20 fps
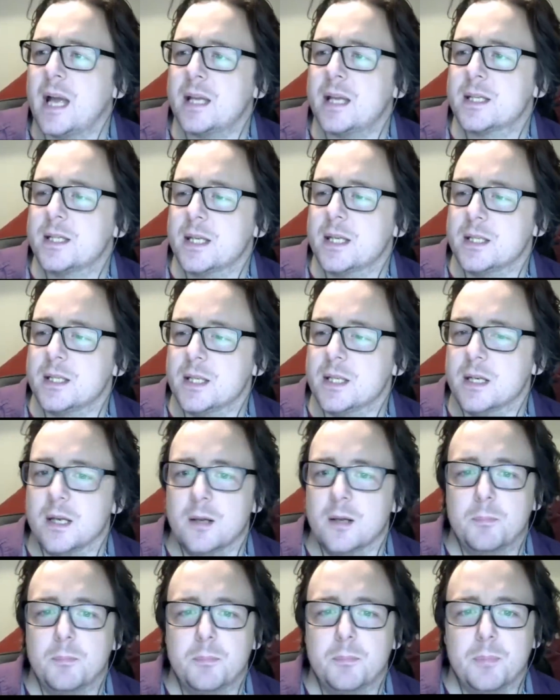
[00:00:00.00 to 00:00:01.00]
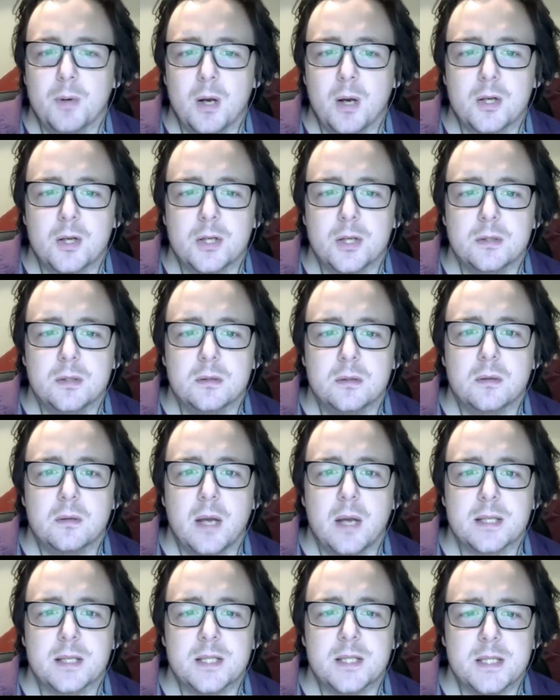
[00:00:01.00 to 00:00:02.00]
accessing it, but I couldn't
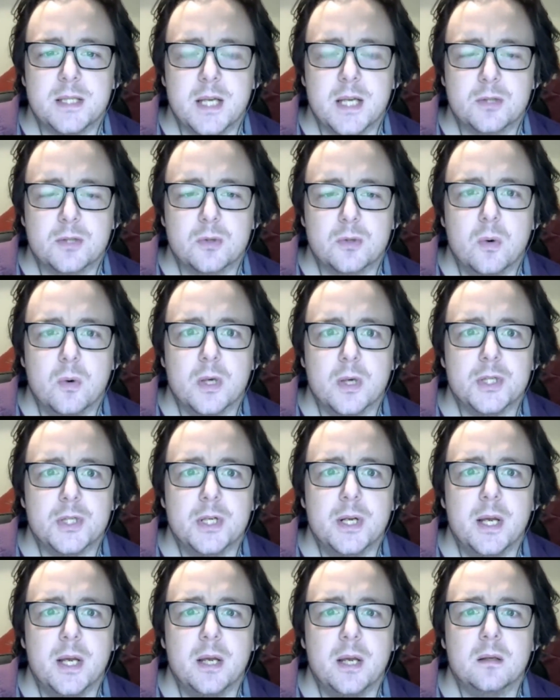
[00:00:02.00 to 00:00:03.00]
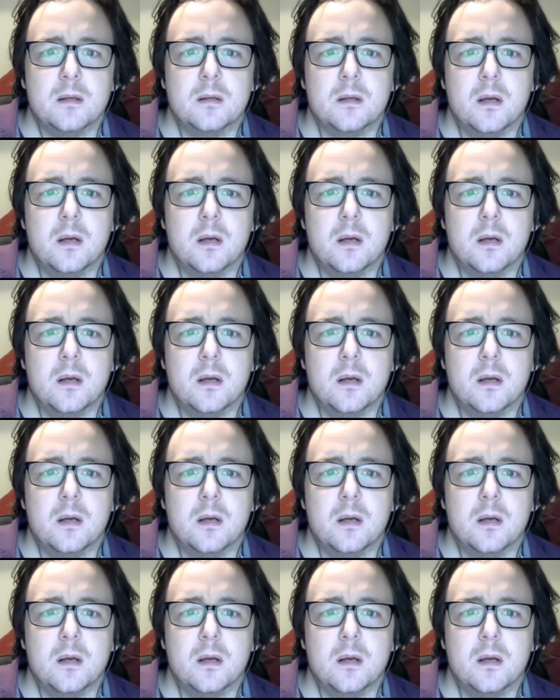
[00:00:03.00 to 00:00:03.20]
access the actual questionnaire.